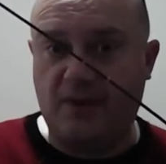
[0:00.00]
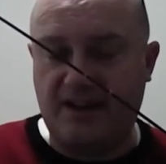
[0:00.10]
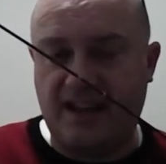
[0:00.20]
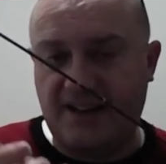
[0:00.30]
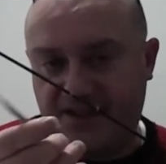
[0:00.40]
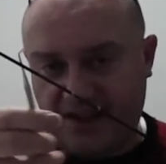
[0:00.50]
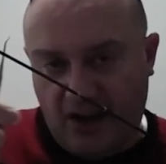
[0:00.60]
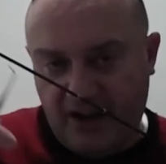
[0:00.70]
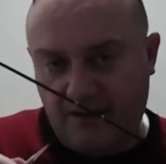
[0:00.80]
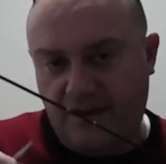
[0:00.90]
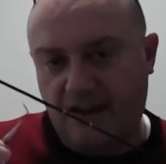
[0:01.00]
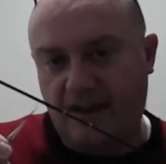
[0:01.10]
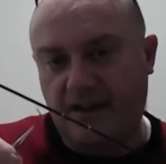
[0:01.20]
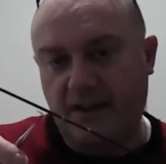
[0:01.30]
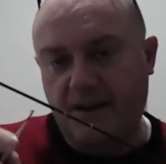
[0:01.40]
down the side of
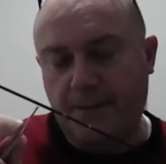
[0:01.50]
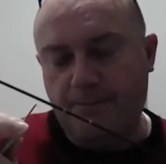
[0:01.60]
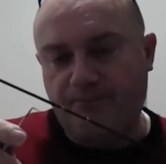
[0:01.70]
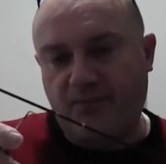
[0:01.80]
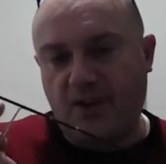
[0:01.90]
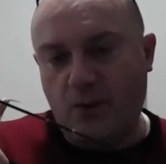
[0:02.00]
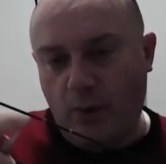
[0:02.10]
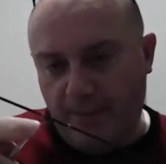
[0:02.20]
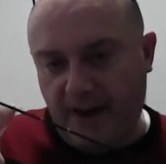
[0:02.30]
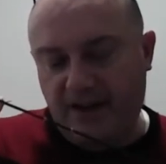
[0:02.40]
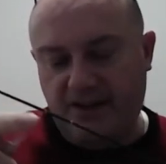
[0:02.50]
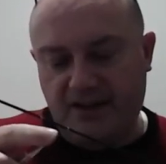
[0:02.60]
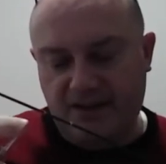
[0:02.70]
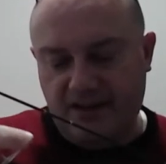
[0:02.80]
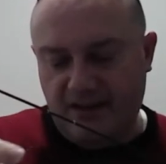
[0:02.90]
the whipping and
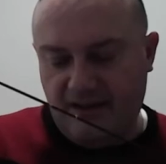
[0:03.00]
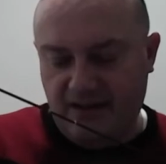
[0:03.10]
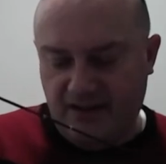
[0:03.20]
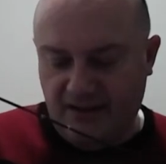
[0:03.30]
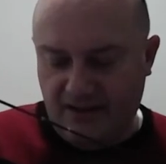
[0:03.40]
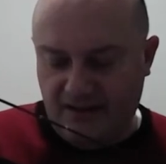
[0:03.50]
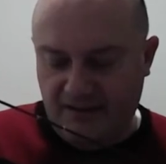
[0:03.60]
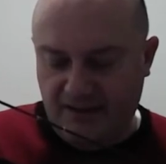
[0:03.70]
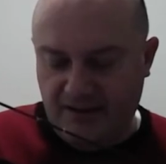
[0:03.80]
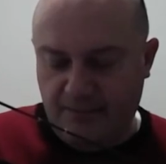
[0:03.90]
the